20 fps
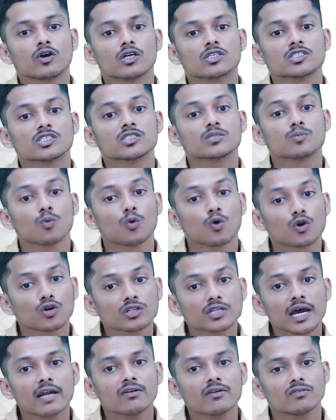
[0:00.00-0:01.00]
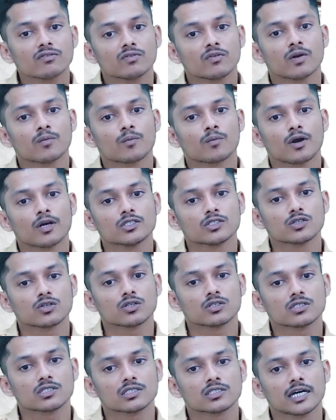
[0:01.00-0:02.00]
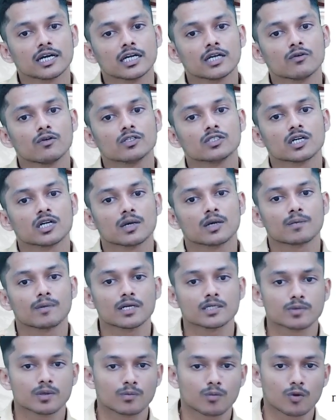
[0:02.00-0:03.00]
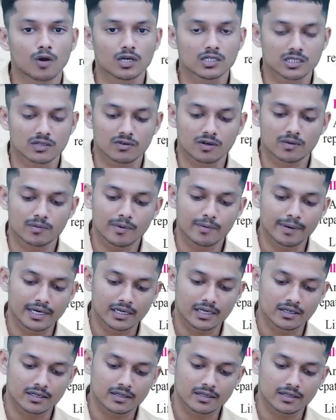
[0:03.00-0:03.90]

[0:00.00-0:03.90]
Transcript: is more than 1.06, the individual replacement policy will be better.